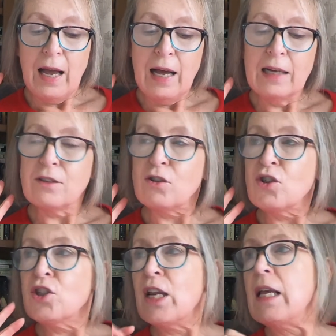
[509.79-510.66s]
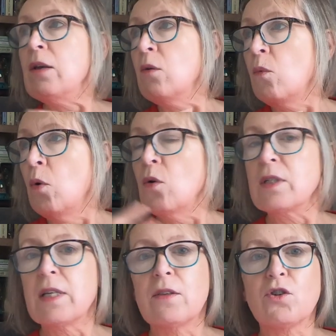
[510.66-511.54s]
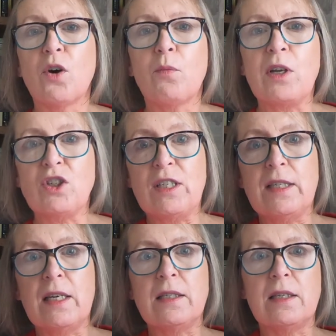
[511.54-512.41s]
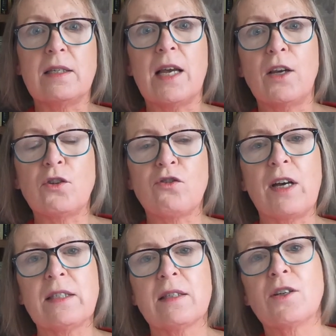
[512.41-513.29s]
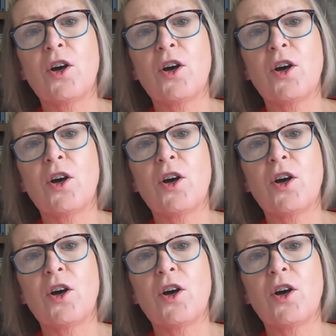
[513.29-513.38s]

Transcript: And she walks in the shop when she sees this yellow dress,